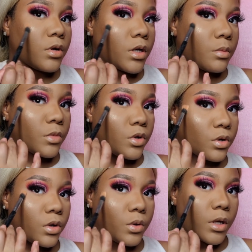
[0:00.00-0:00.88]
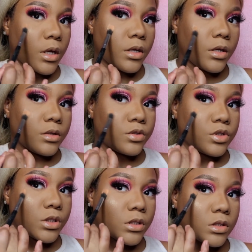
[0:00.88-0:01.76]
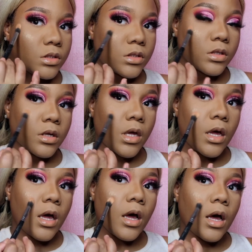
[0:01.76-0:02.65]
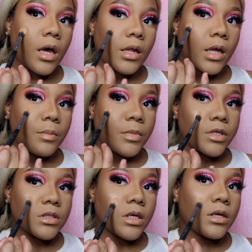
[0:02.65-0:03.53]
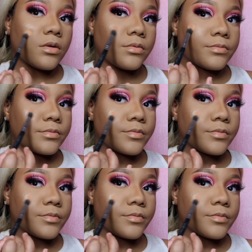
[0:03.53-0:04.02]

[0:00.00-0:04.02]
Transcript: And I'm going to go in and just highlight my skin.